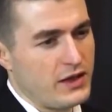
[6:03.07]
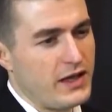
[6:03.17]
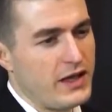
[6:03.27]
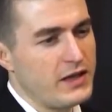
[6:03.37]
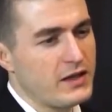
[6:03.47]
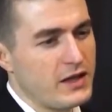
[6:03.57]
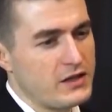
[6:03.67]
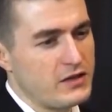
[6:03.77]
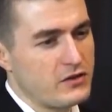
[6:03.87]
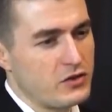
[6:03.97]
in
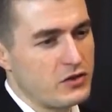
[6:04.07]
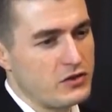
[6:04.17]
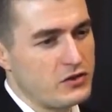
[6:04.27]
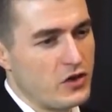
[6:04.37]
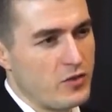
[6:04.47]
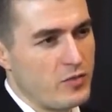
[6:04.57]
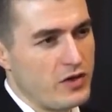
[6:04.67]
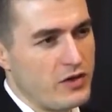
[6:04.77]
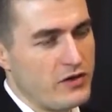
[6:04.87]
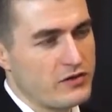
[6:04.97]
1930s
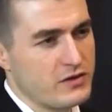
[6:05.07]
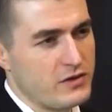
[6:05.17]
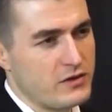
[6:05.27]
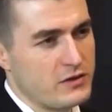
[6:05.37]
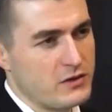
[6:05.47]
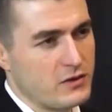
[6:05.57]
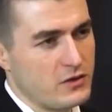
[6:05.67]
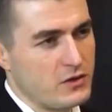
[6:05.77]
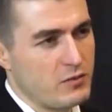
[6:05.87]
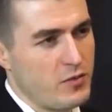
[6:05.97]
Germany, isn't it a
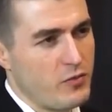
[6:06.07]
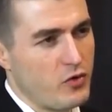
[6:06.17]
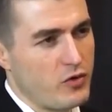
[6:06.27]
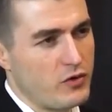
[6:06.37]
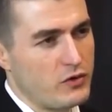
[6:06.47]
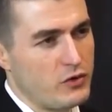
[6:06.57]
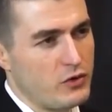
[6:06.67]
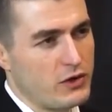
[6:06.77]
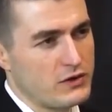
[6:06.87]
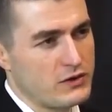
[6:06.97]
little bit more
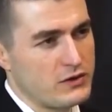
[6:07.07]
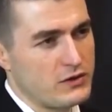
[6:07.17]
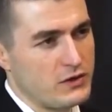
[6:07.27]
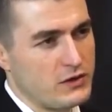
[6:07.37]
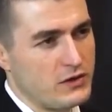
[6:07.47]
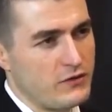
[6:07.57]
nuanced? And yeah,